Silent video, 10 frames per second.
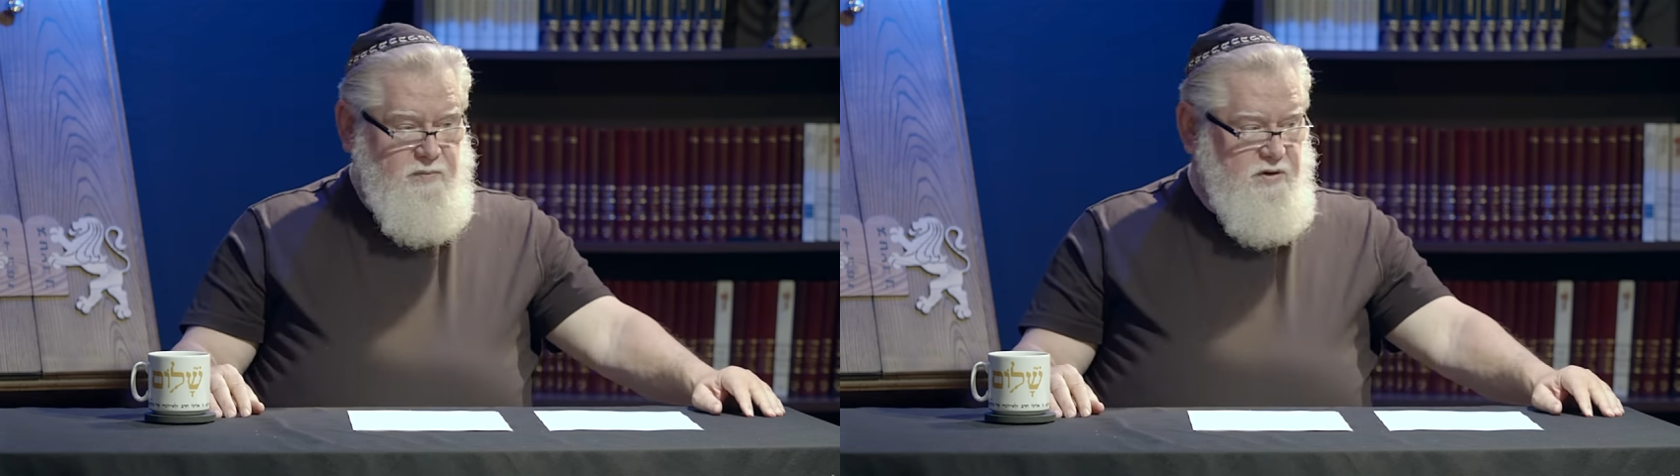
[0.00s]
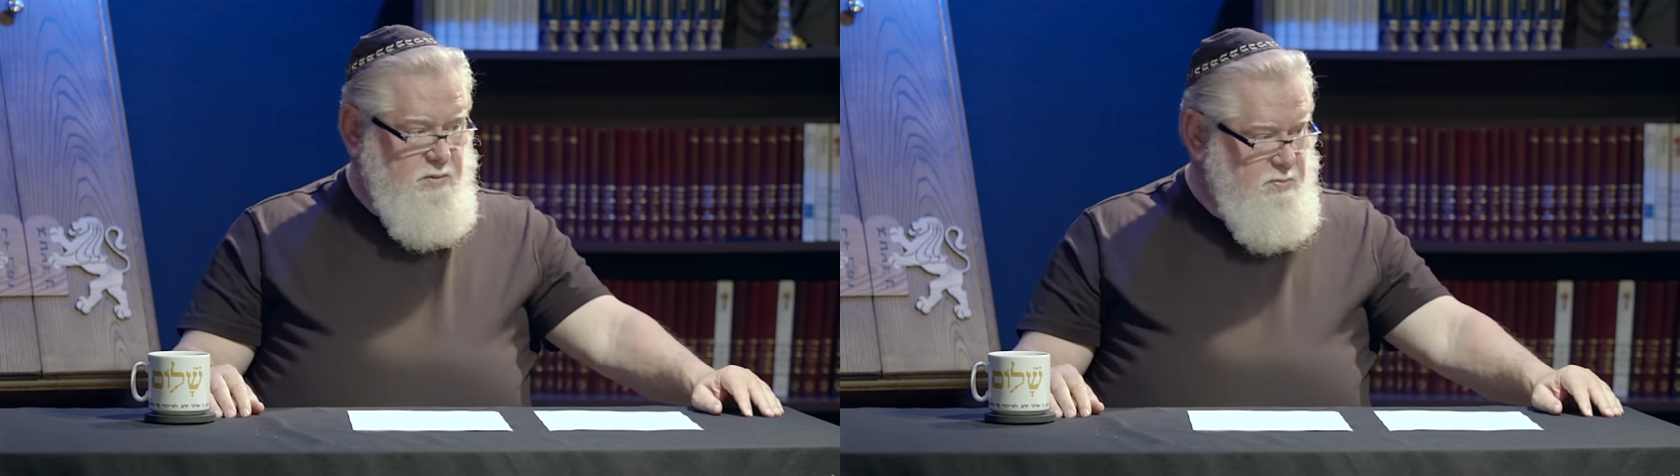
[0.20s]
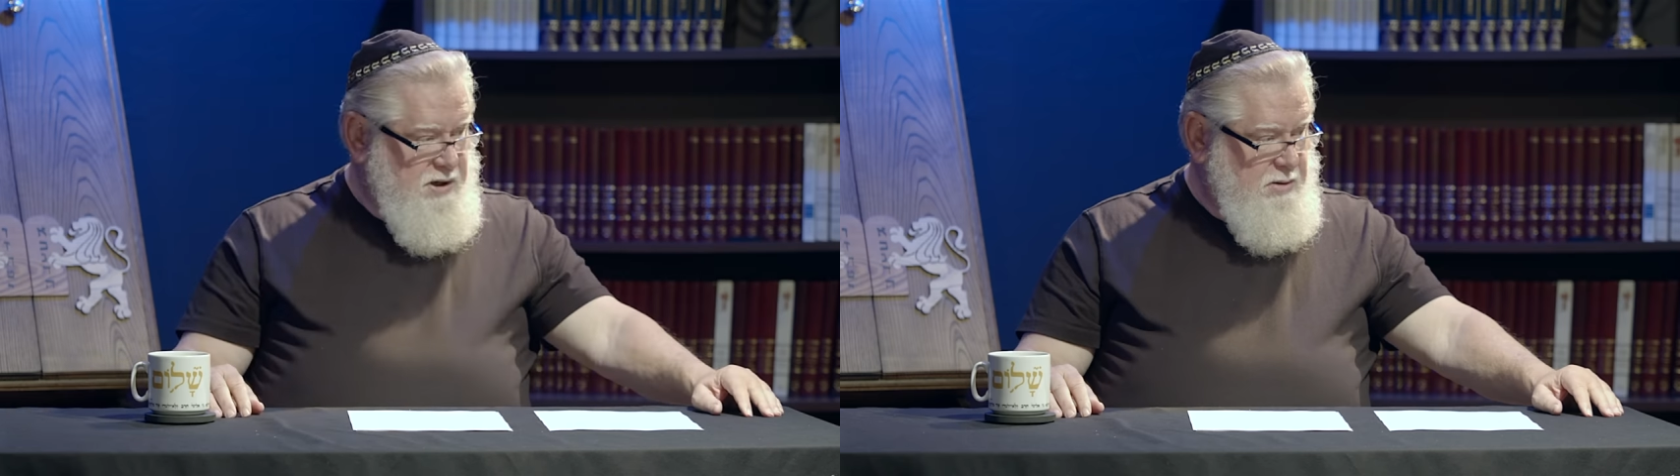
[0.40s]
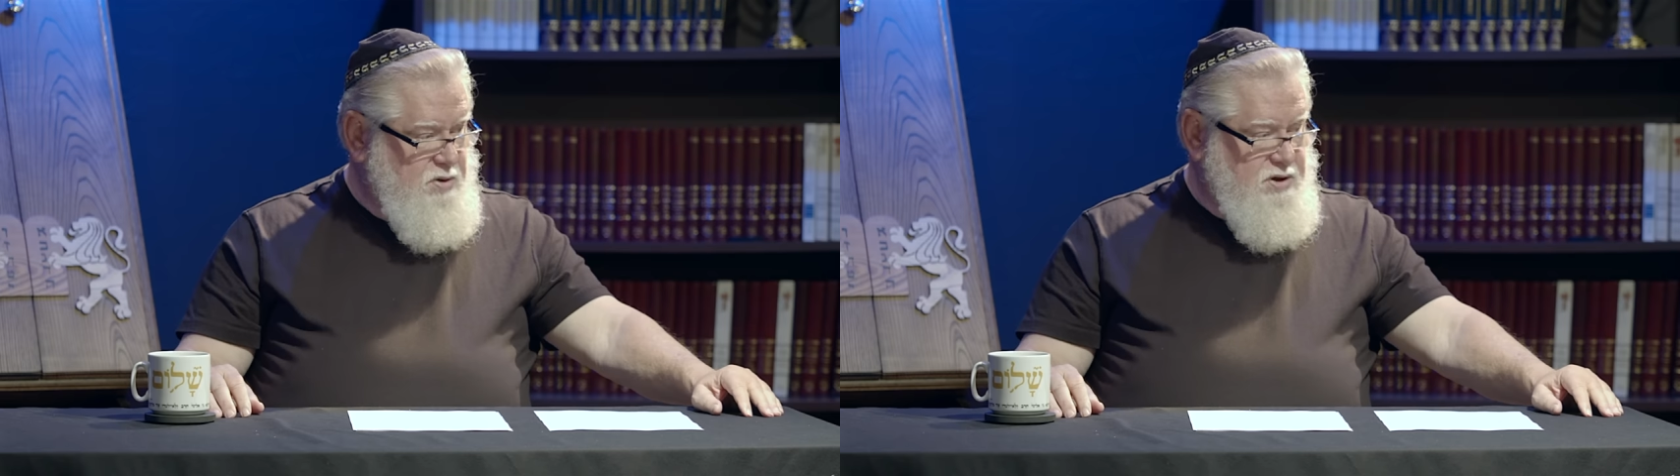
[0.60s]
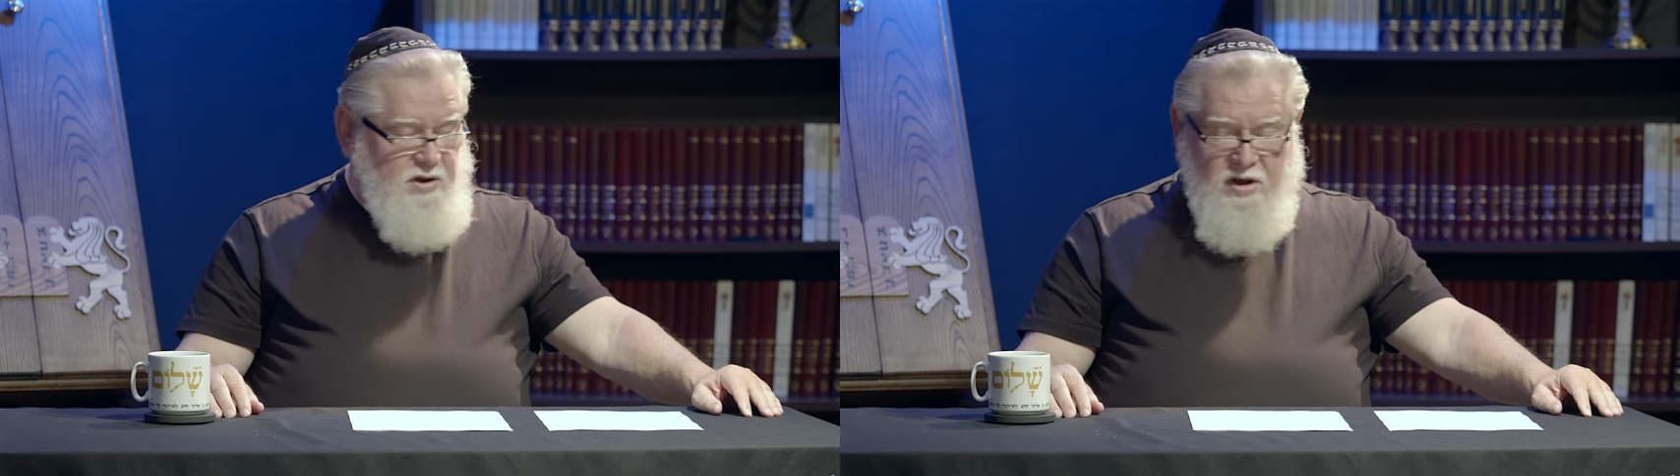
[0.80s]
that the
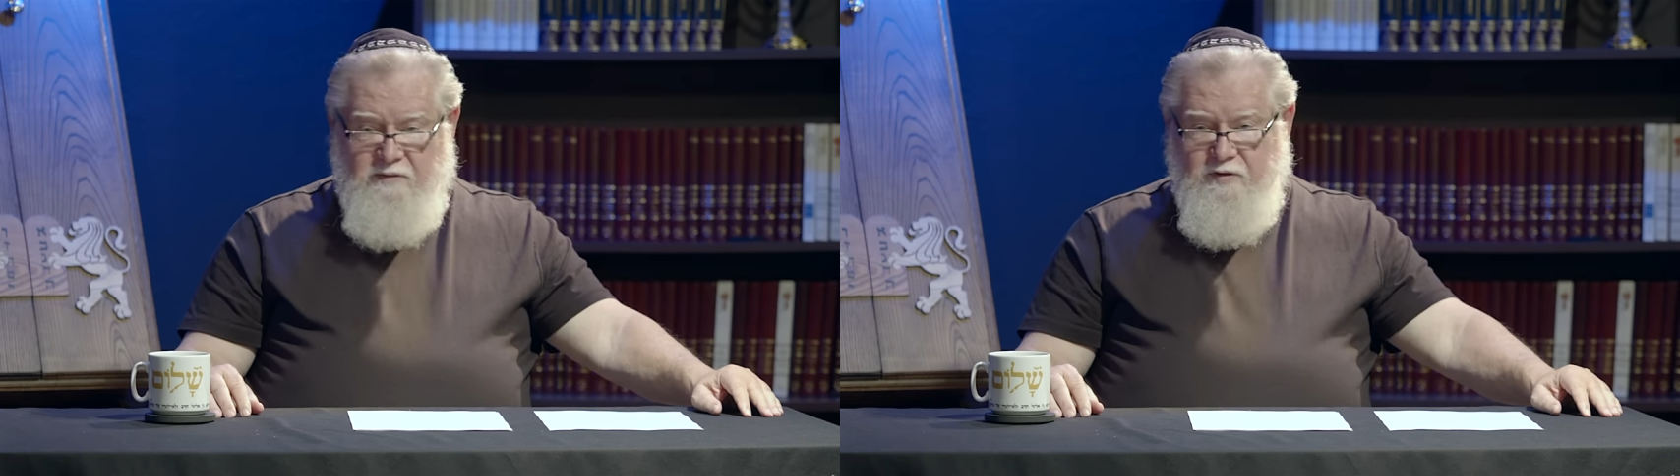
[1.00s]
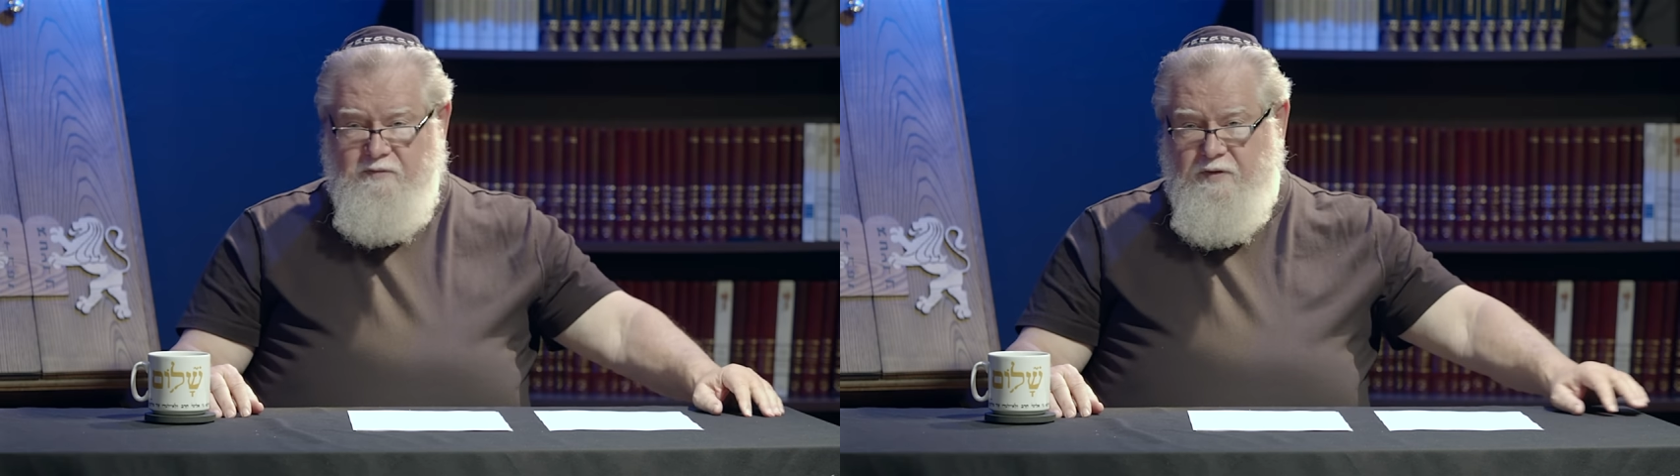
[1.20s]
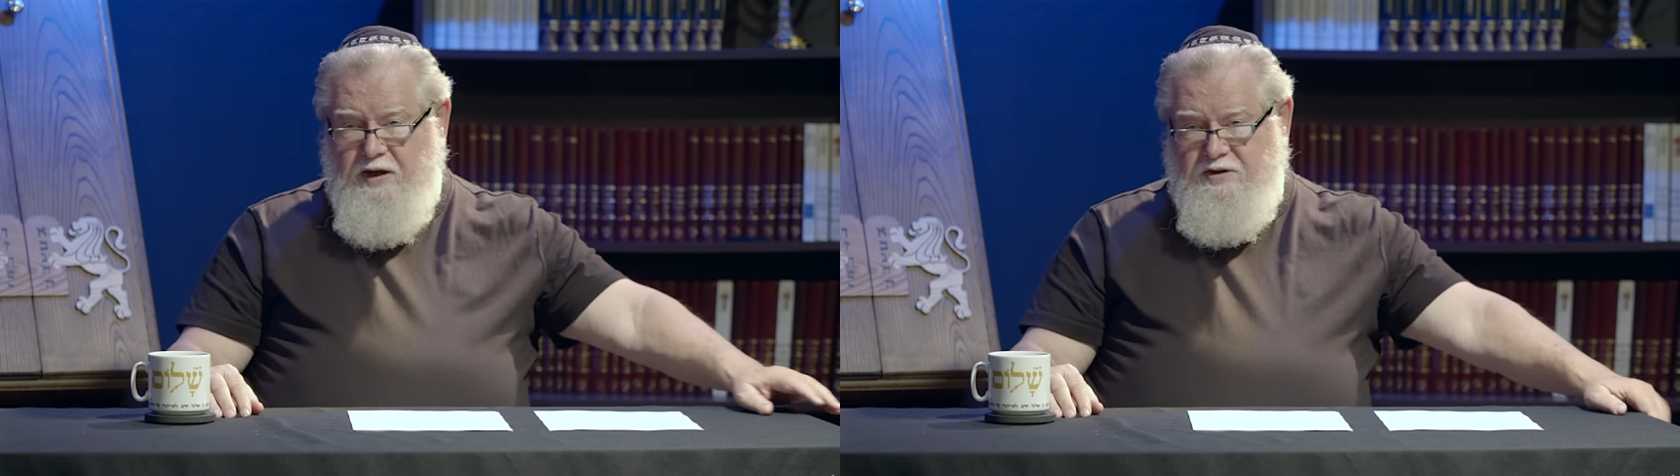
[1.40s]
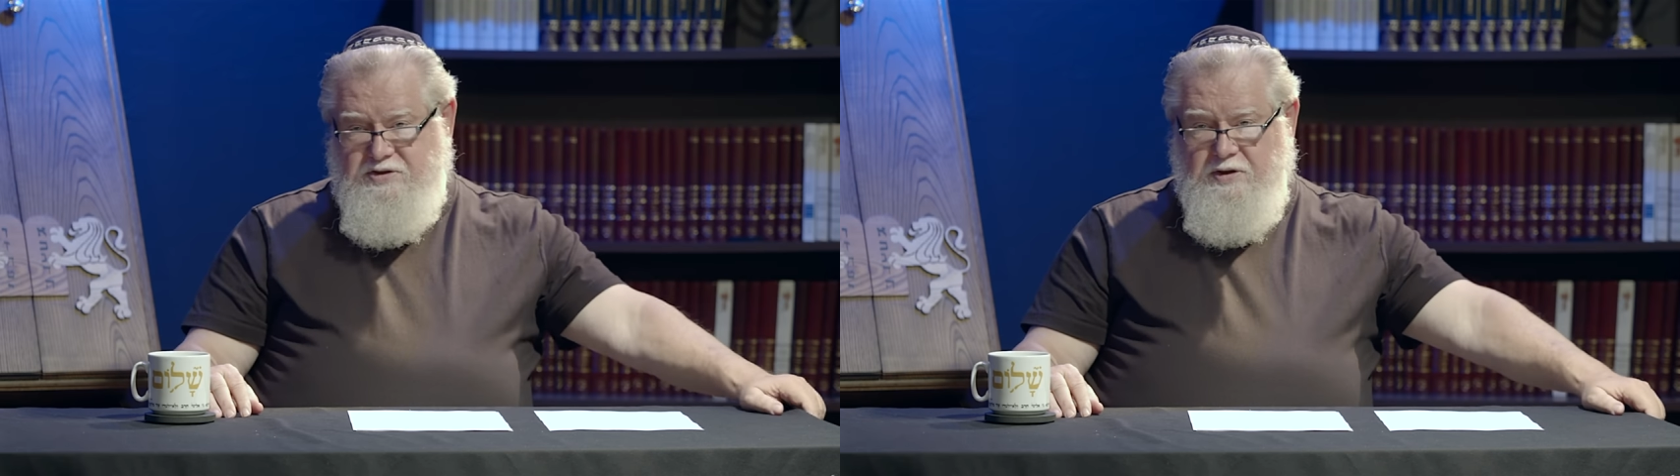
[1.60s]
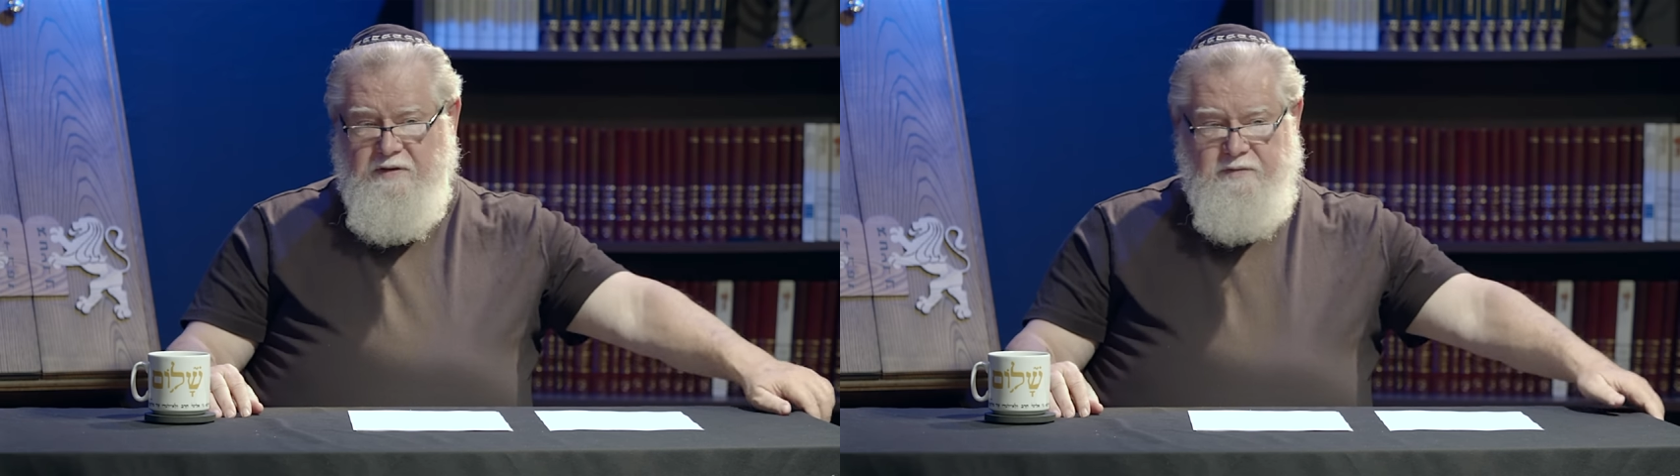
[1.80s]
Bible can give you for that
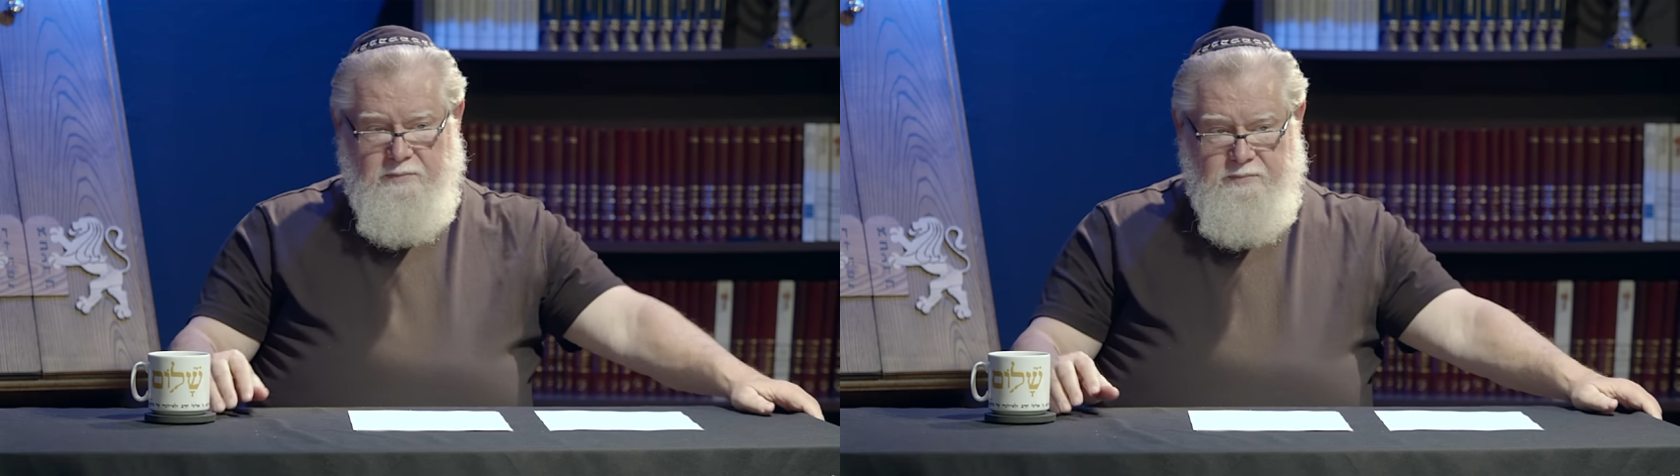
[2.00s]
stuff.